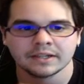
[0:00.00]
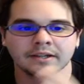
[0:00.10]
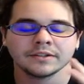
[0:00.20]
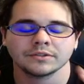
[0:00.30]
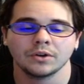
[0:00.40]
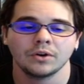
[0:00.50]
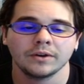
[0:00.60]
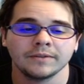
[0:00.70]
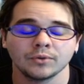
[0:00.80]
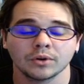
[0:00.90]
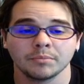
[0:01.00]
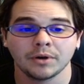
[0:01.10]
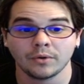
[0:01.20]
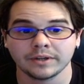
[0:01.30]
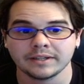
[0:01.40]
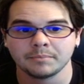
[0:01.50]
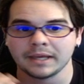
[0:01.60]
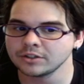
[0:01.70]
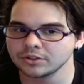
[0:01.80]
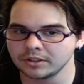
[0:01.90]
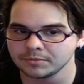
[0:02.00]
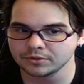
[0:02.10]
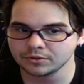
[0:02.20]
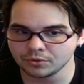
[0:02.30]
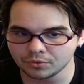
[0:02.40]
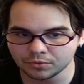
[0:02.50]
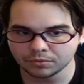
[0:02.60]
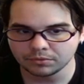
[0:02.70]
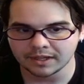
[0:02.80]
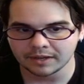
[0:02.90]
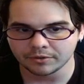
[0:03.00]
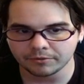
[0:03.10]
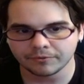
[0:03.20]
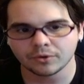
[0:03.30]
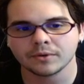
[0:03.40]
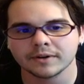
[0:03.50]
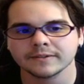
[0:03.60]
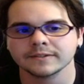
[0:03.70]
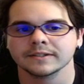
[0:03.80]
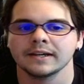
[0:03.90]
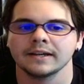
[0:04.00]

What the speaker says: So if your opponent pendulums 2 level 4s,